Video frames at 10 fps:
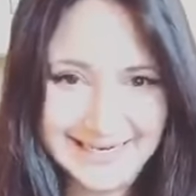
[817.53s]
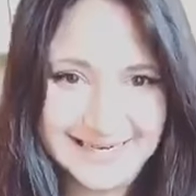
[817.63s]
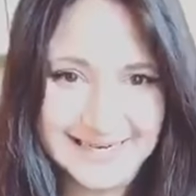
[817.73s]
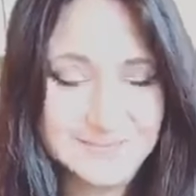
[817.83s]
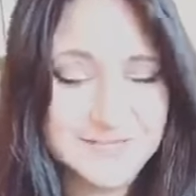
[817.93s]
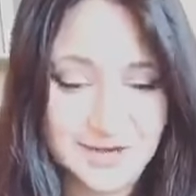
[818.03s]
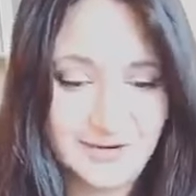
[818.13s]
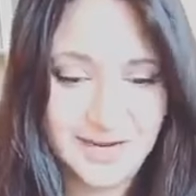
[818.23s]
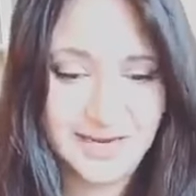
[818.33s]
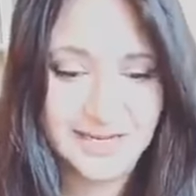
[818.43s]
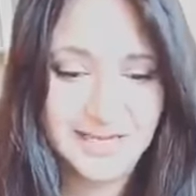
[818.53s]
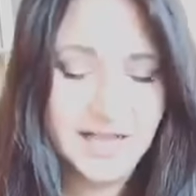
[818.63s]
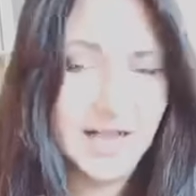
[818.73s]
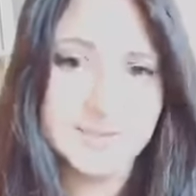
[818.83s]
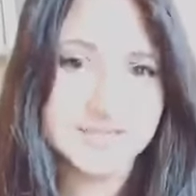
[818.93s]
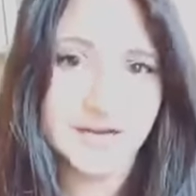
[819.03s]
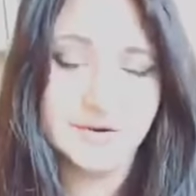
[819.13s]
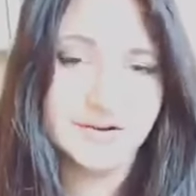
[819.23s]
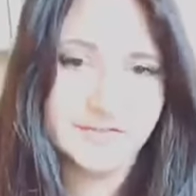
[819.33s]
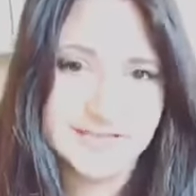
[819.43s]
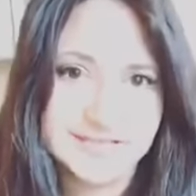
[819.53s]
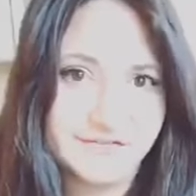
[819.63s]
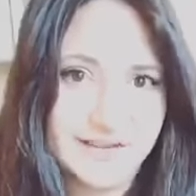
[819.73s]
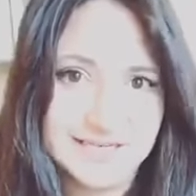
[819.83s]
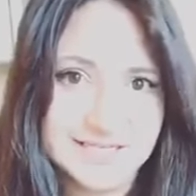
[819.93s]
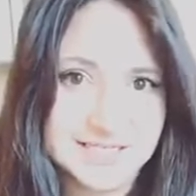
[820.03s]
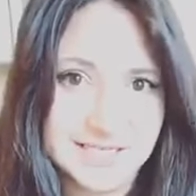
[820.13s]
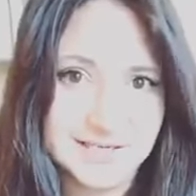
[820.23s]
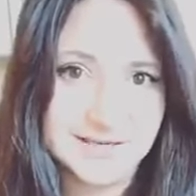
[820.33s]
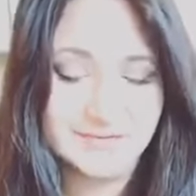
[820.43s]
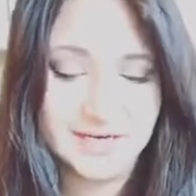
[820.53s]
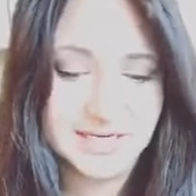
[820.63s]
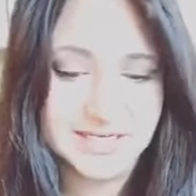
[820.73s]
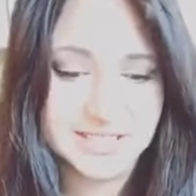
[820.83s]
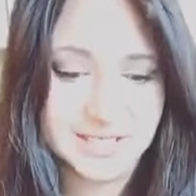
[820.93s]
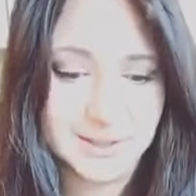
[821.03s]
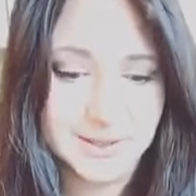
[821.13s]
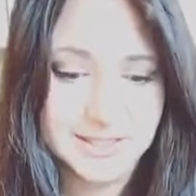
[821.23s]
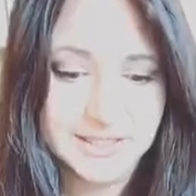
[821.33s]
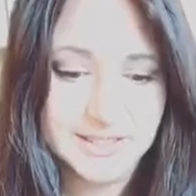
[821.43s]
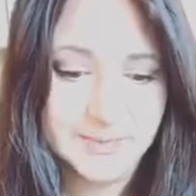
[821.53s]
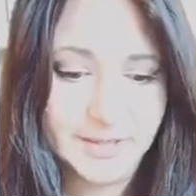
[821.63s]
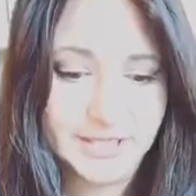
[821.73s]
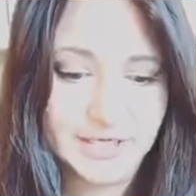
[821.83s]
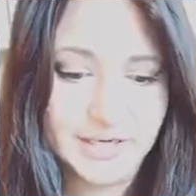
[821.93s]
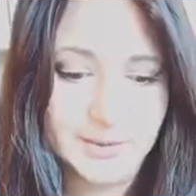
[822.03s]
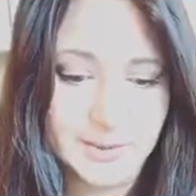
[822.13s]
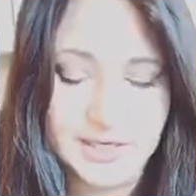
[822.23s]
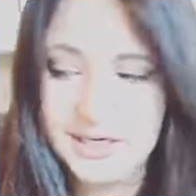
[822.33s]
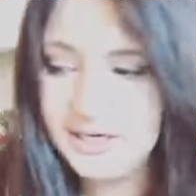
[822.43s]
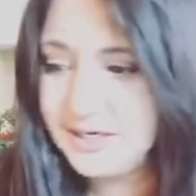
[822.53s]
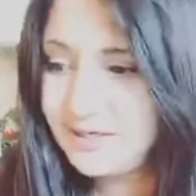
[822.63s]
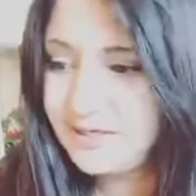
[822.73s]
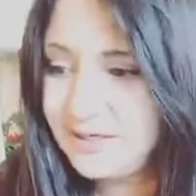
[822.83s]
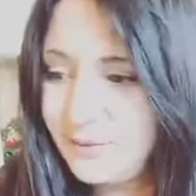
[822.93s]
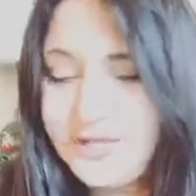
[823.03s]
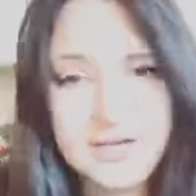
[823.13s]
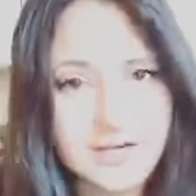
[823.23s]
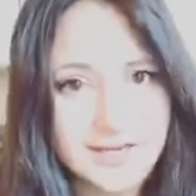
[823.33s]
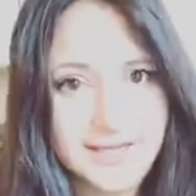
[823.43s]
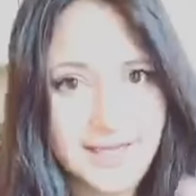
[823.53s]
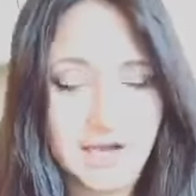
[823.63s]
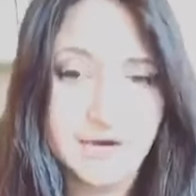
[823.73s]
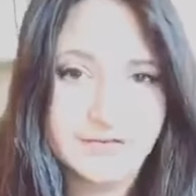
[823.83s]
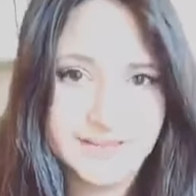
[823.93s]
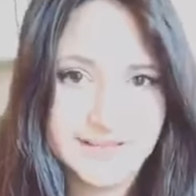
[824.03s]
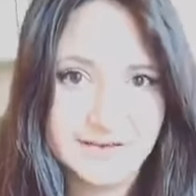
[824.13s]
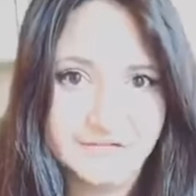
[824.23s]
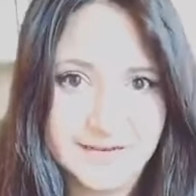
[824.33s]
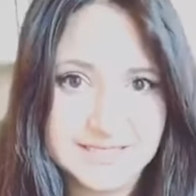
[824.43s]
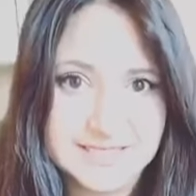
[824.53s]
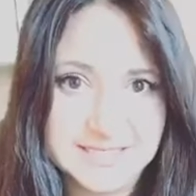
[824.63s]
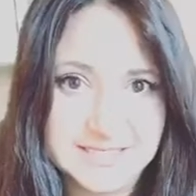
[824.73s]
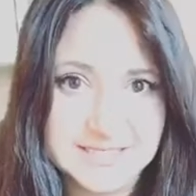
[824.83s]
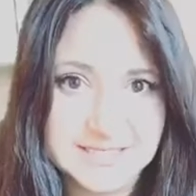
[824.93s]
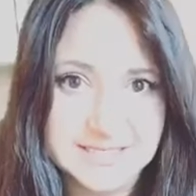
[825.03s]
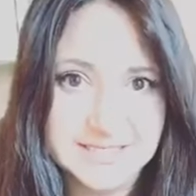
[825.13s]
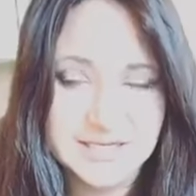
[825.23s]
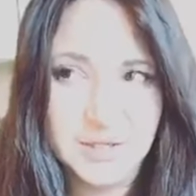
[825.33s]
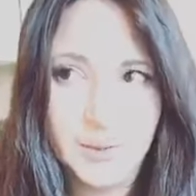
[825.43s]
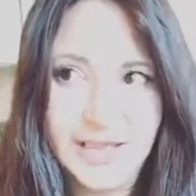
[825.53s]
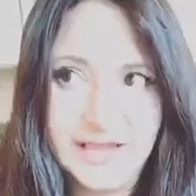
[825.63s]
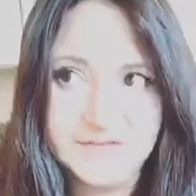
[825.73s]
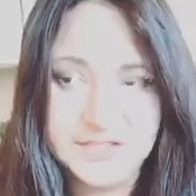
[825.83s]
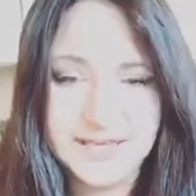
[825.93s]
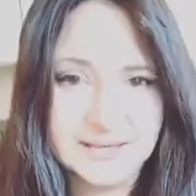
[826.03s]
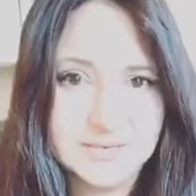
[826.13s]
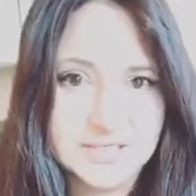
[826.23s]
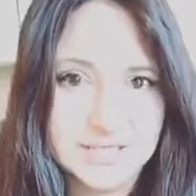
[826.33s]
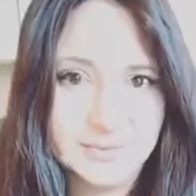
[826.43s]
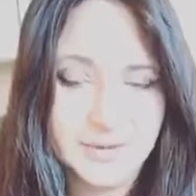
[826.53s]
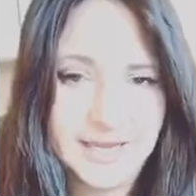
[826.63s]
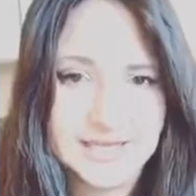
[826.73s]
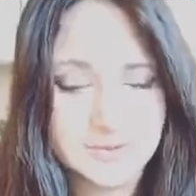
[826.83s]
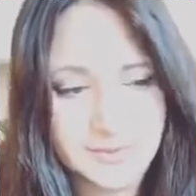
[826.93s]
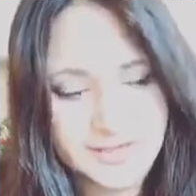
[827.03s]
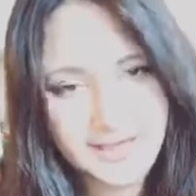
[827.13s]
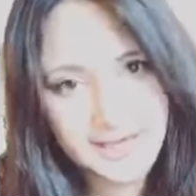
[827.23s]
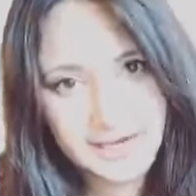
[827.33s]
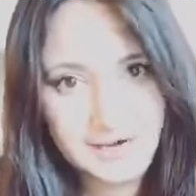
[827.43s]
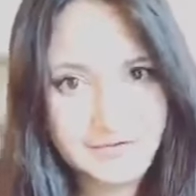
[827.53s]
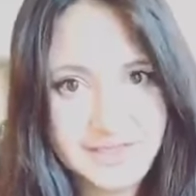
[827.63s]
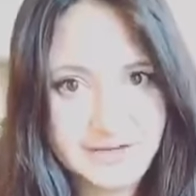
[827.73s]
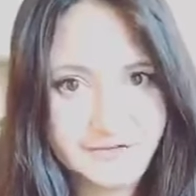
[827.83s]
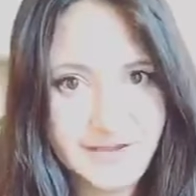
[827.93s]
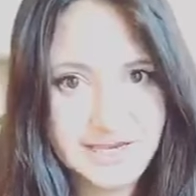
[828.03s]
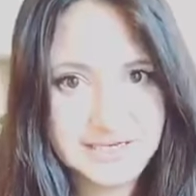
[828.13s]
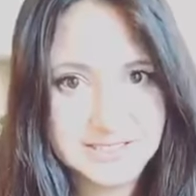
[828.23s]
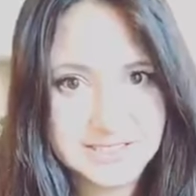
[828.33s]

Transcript: I'm sorry. I'm sorry if this offends you. I really do. But you know what? We got to get over the offences. We have to come to the place where we get over the offence,